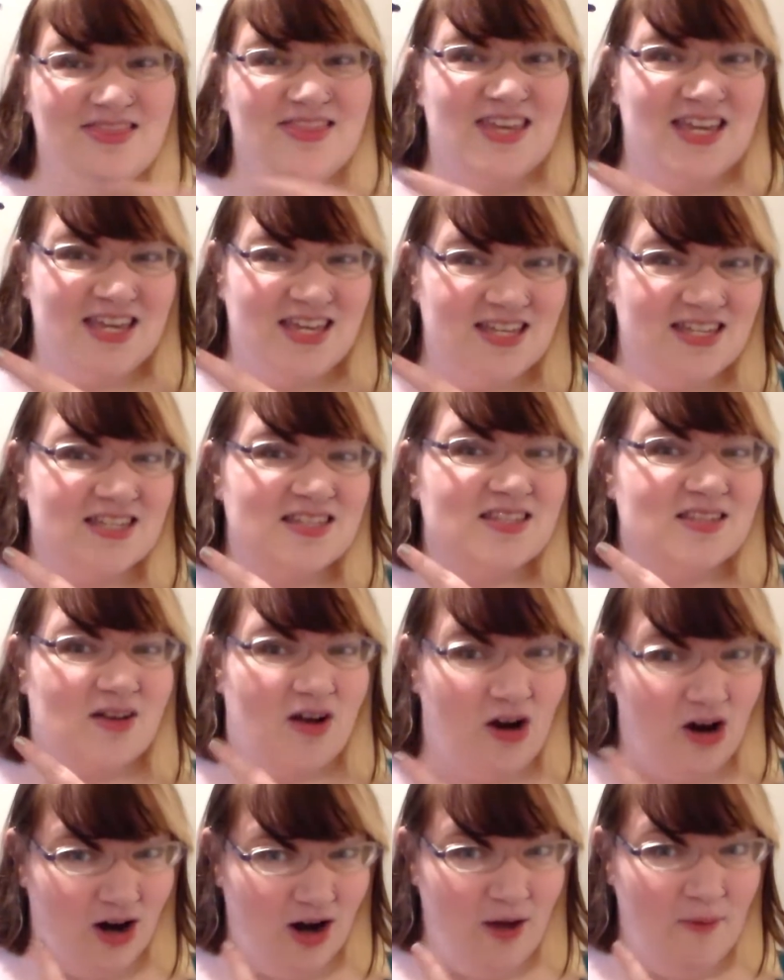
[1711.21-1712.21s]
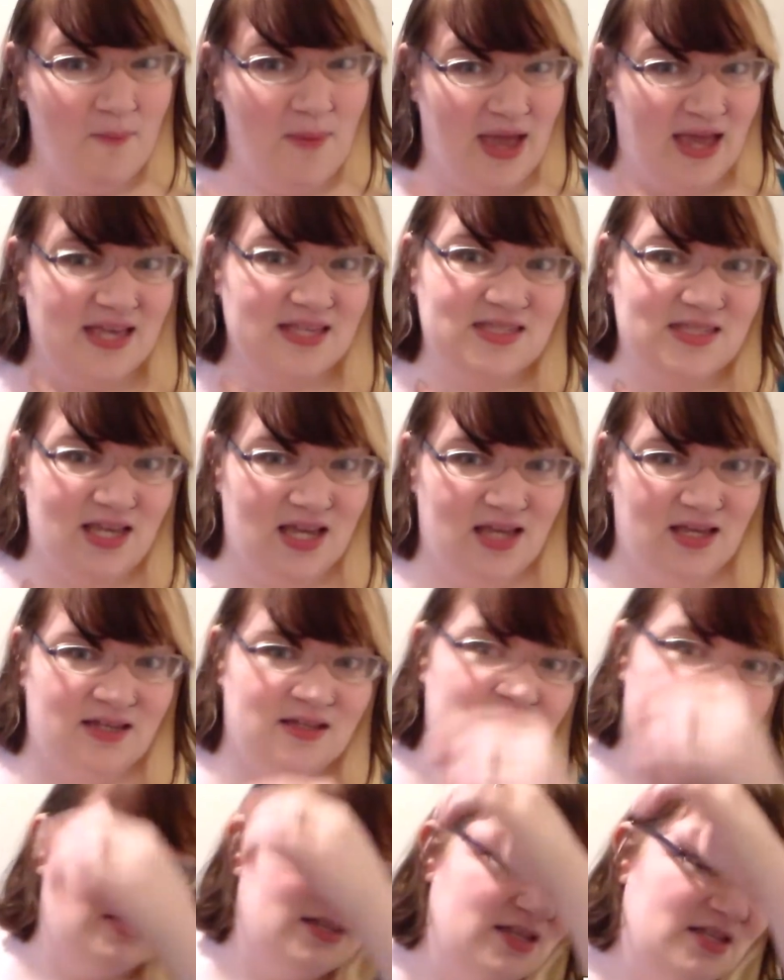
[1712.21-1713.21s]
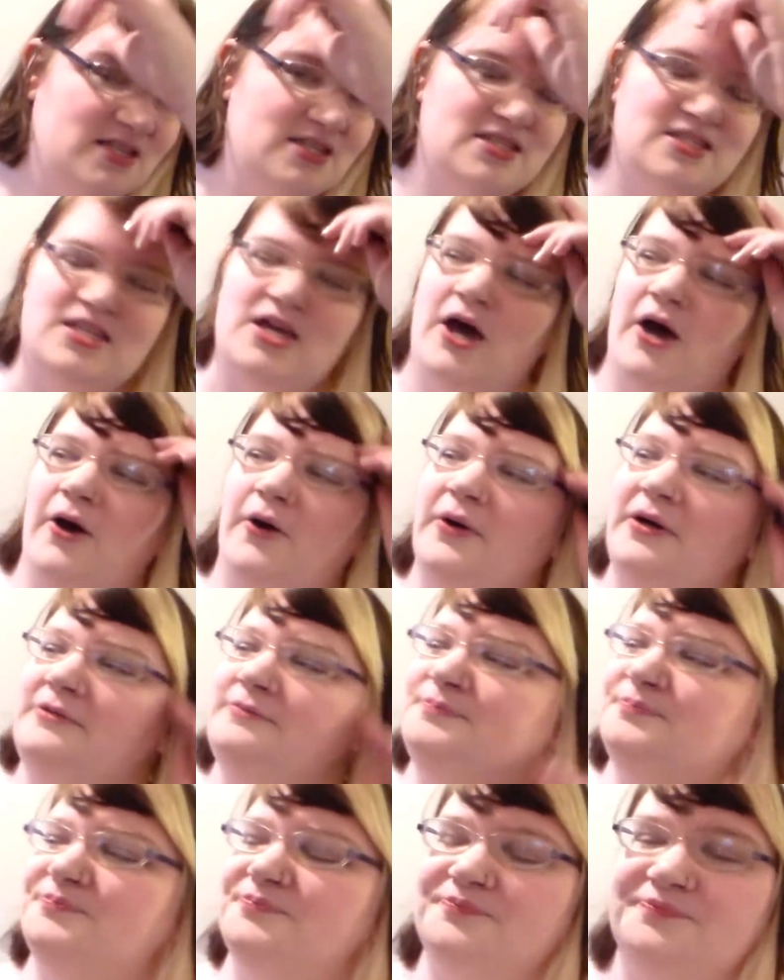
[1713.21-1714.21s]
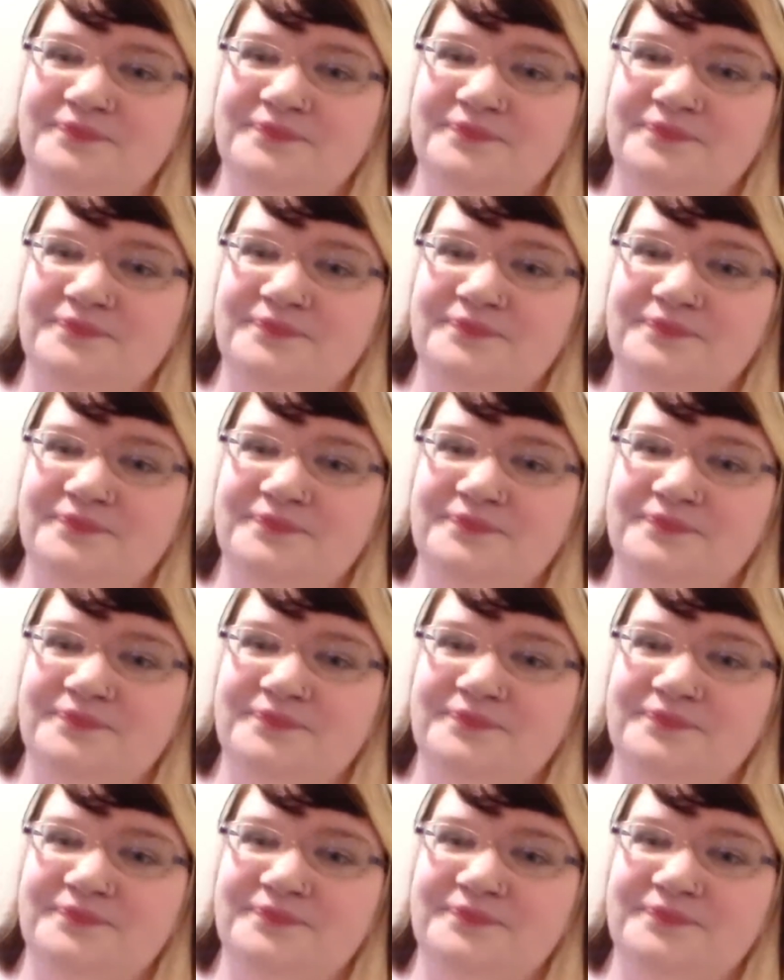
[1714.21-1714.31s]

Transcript: These are amazing. So